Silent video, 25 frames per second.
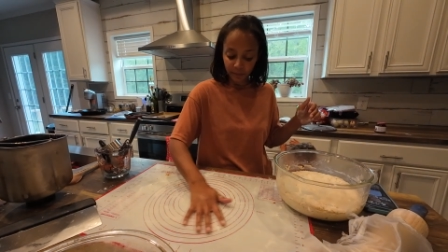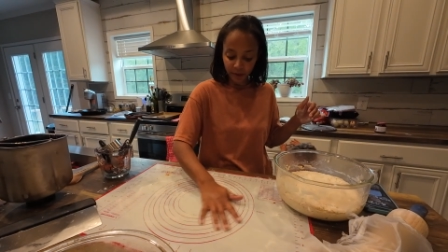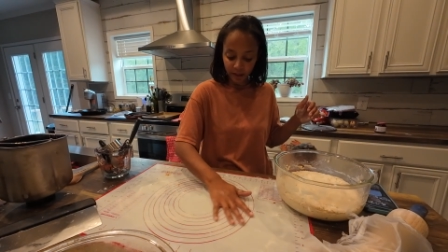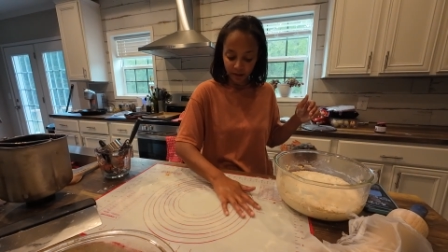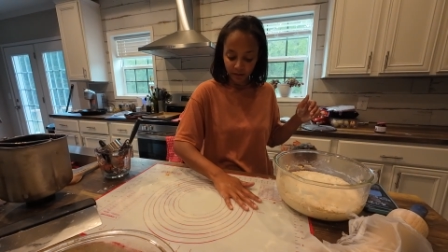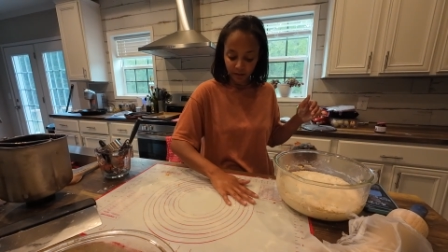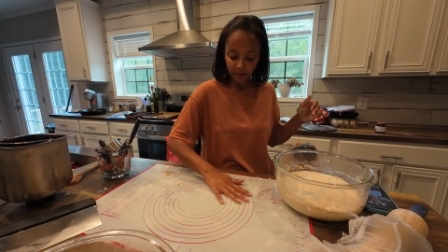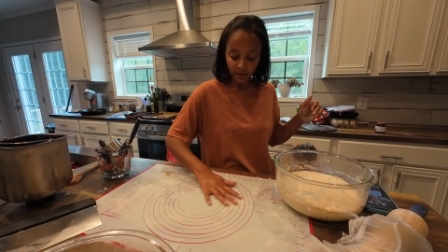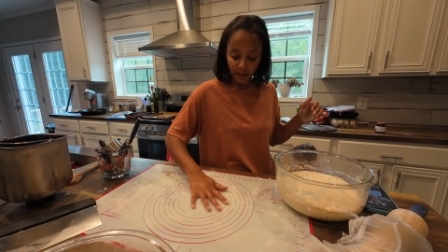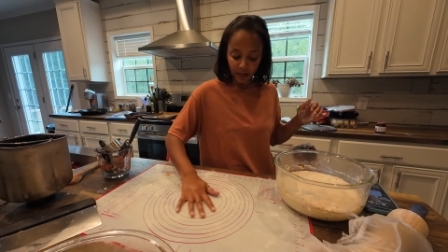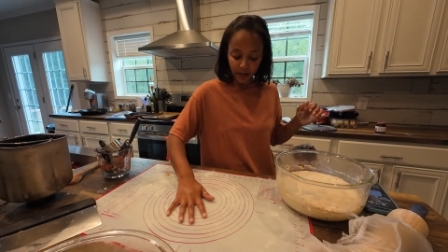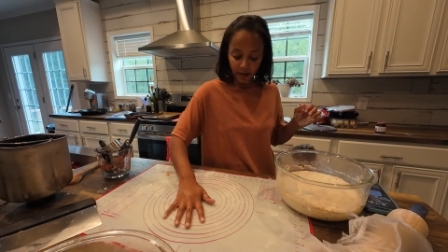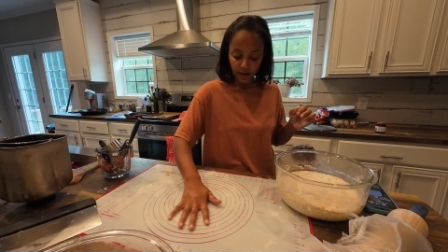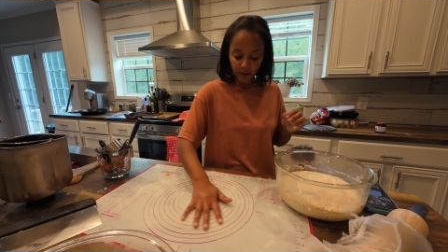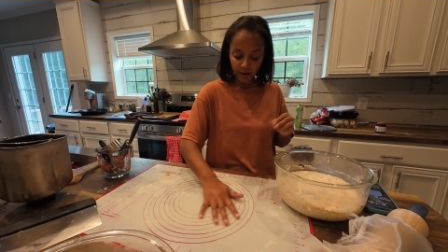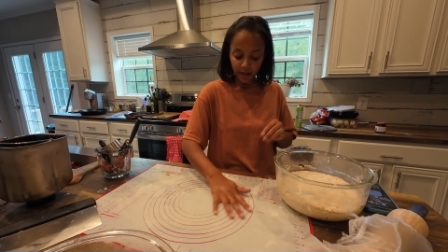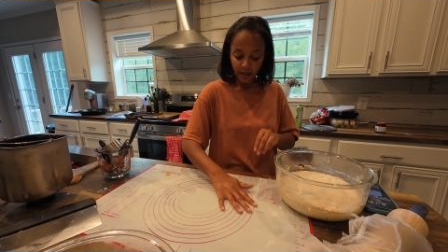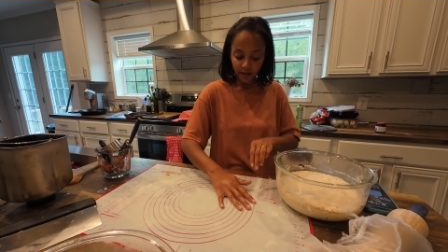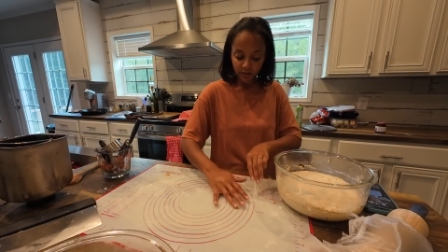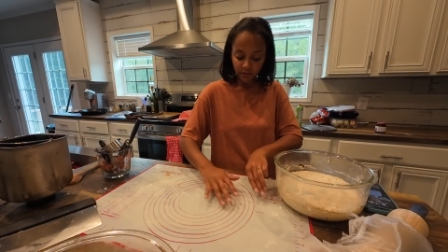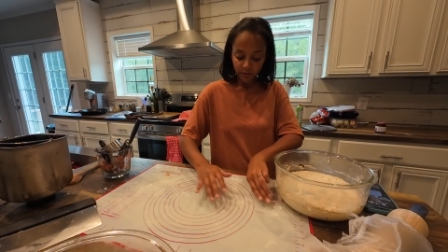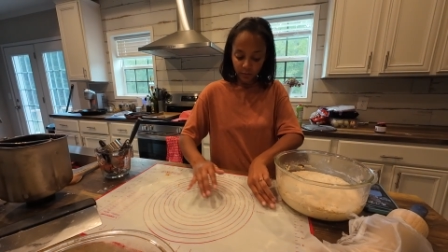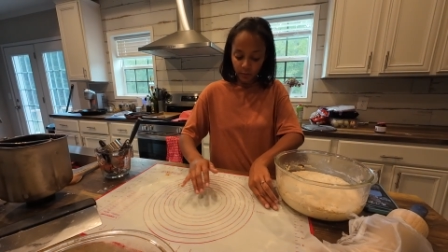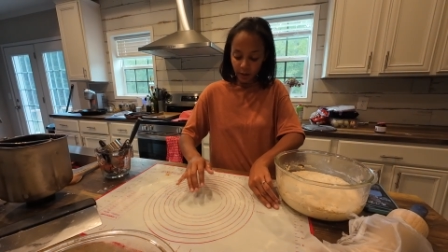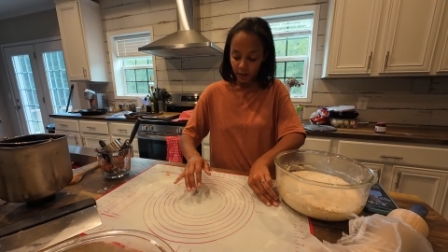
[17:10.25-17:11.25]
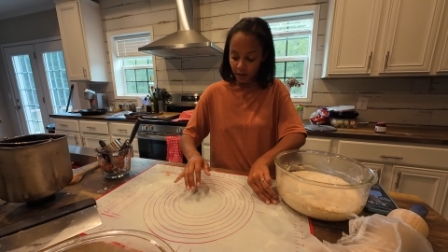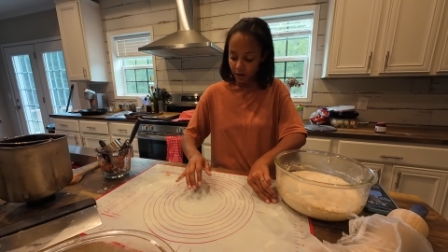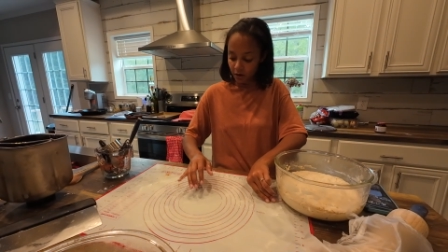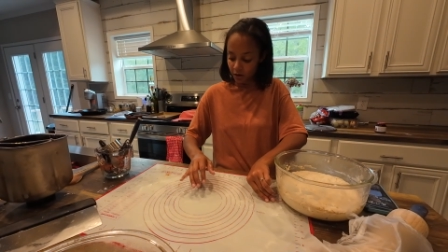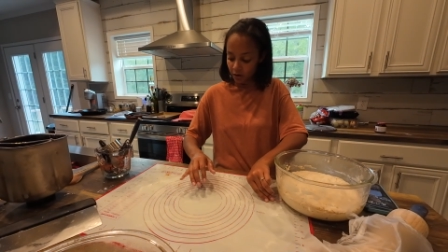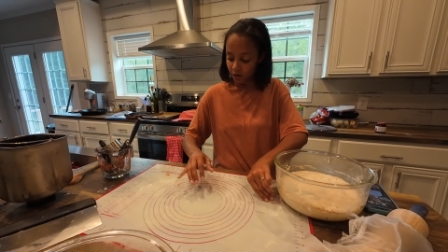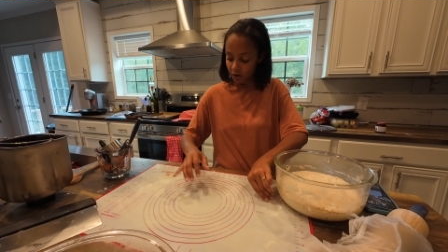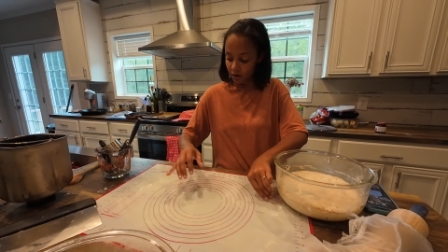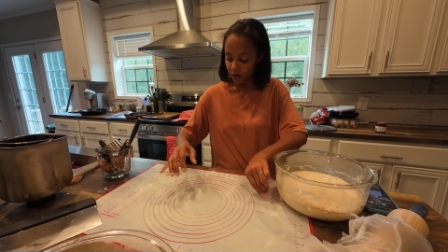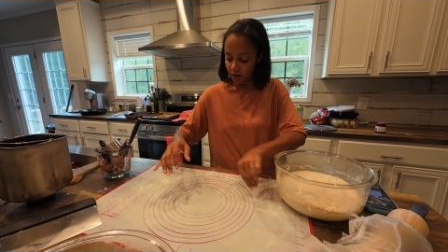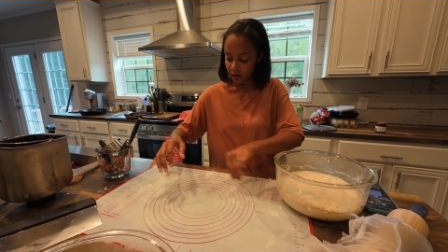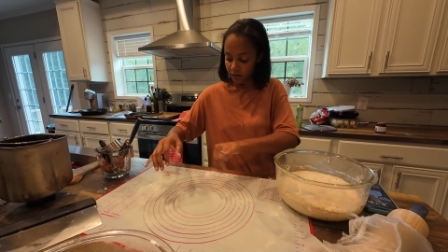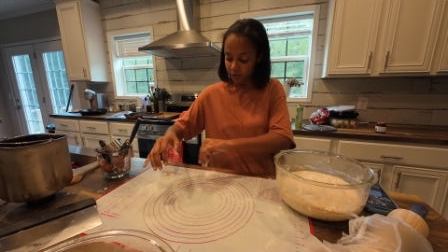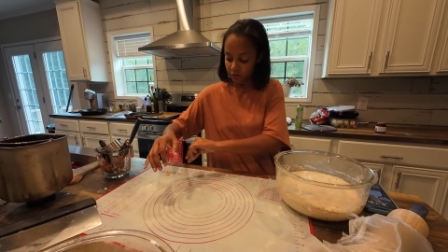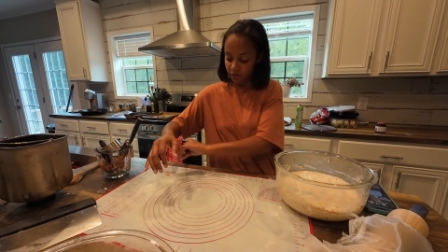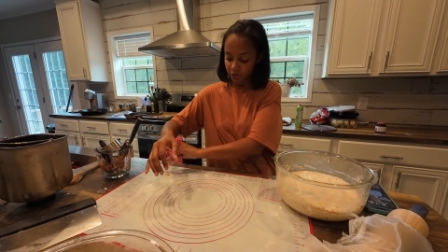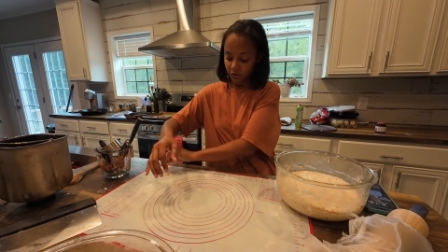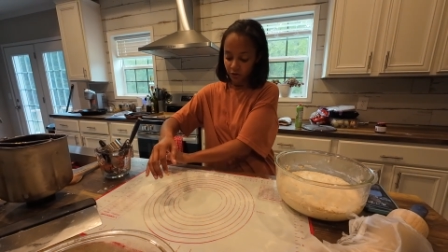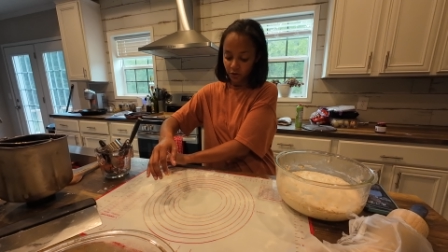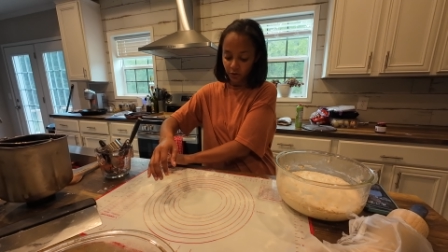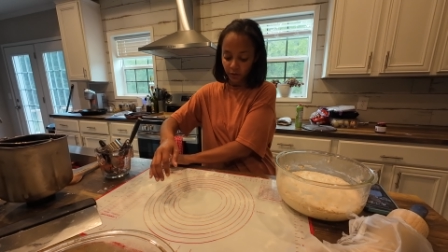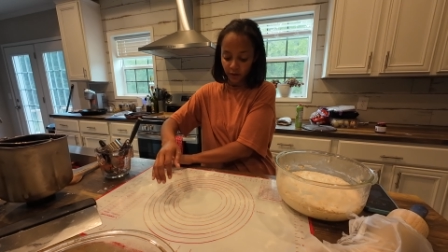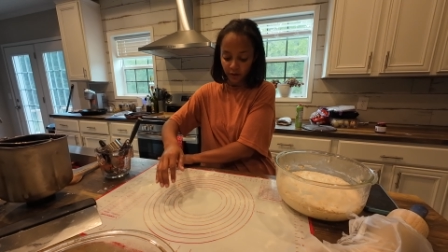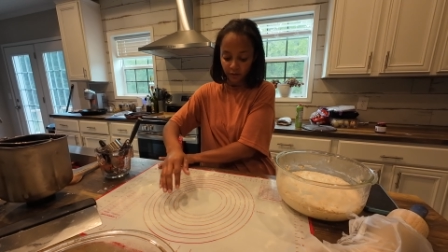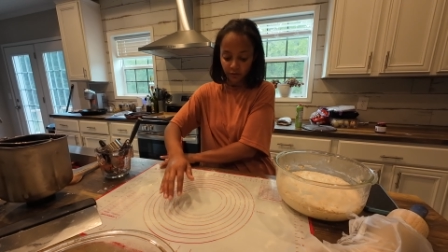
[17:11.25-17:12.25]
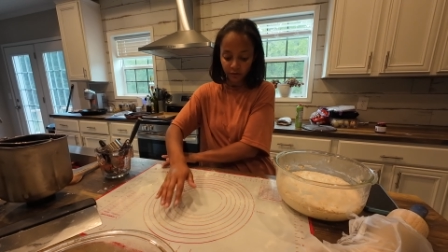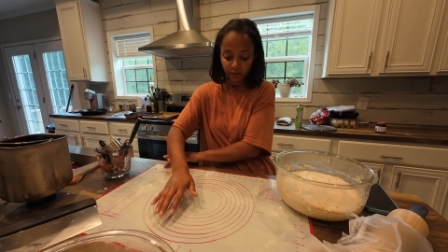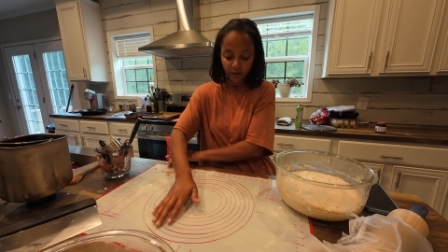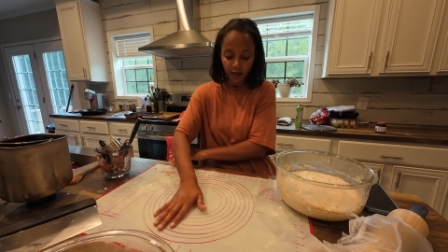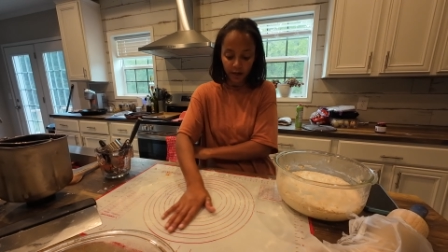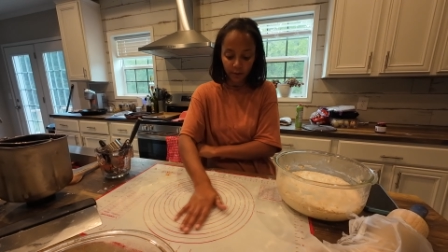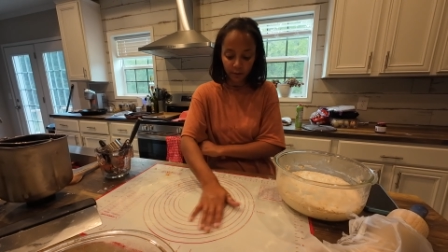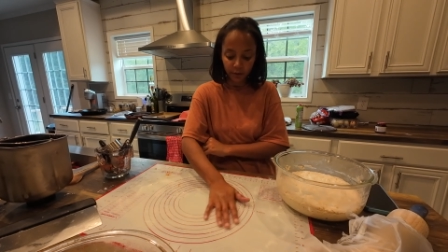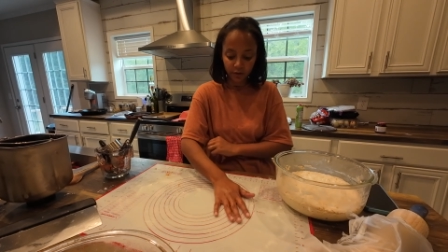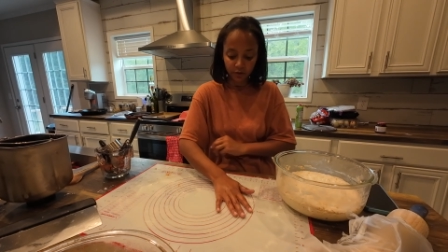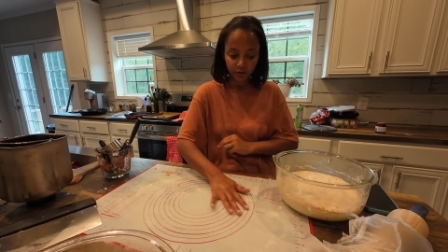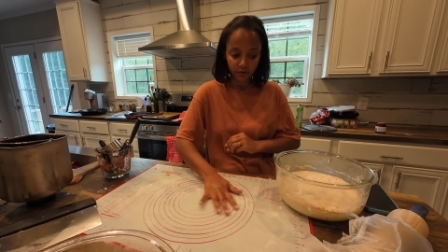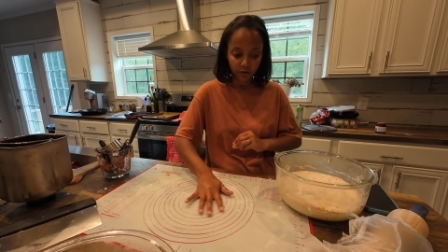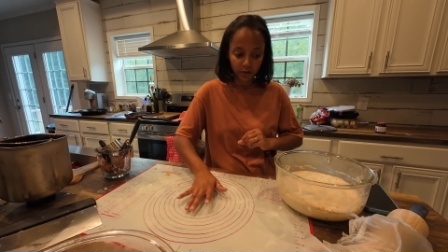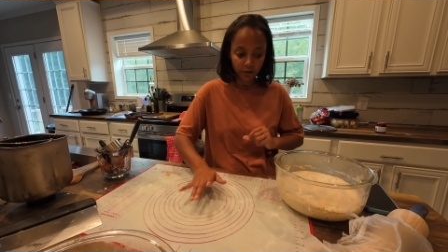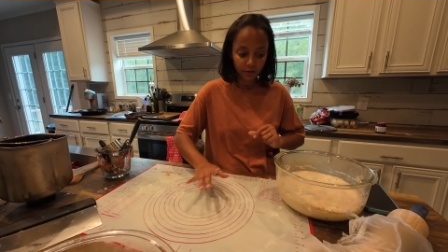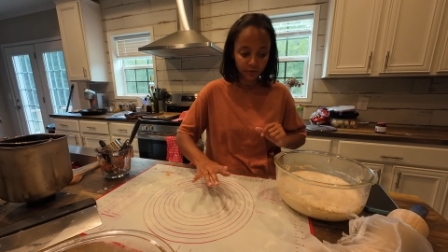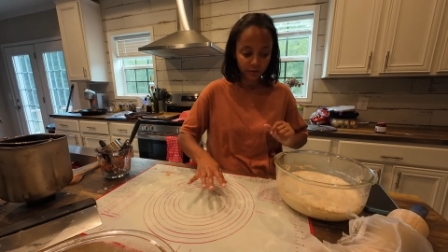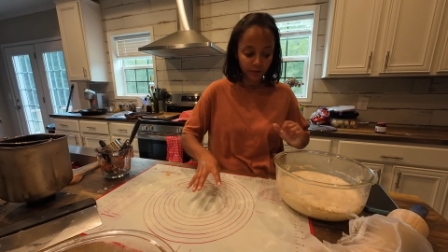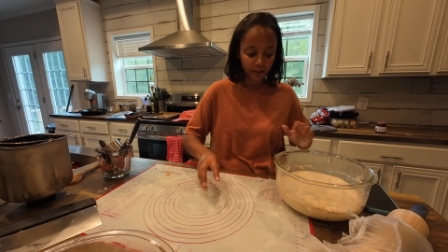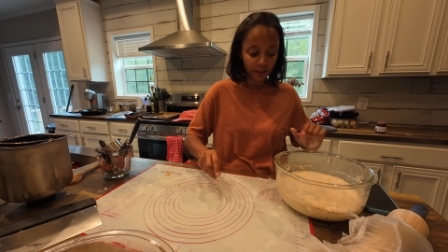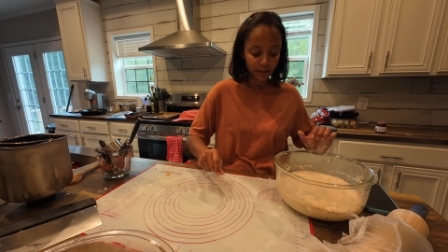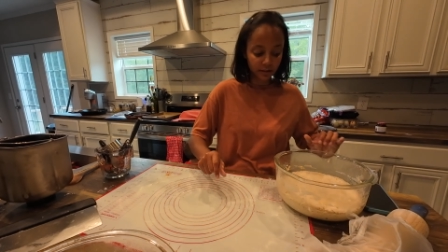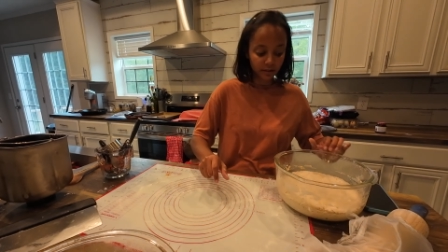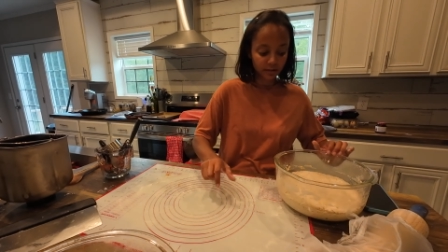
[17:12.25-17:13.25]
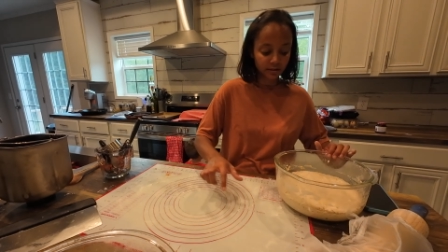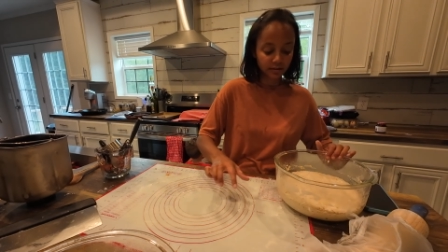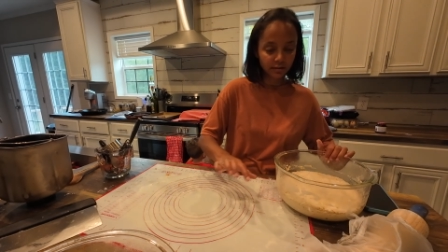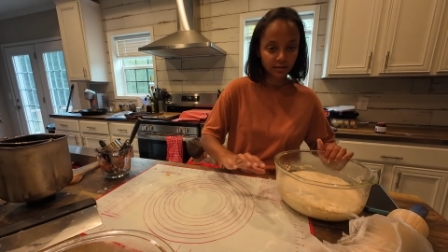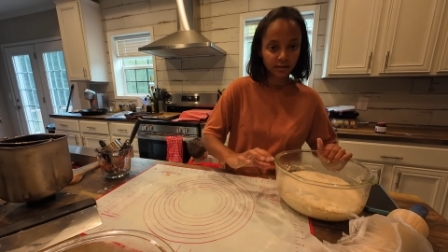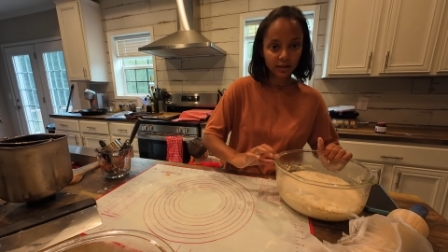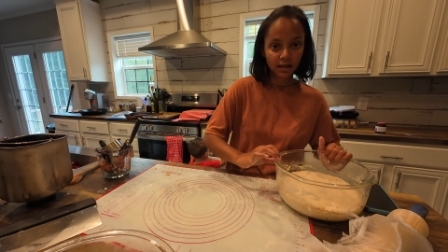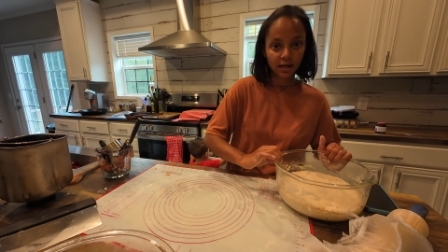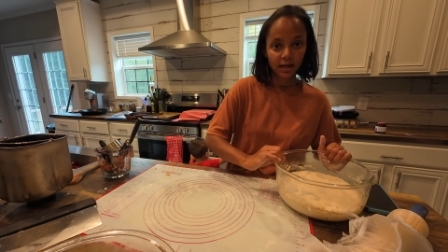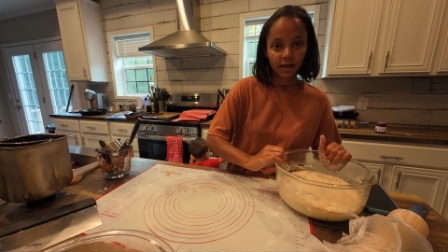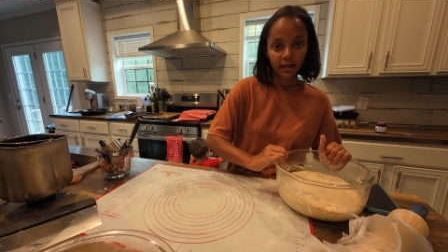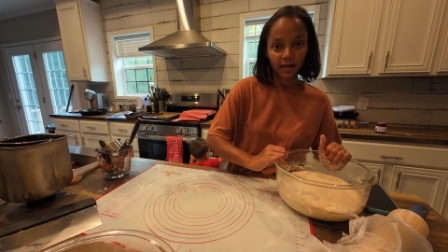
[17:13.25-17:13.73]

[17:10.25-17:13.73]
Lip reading: this out as well onto a floured surface,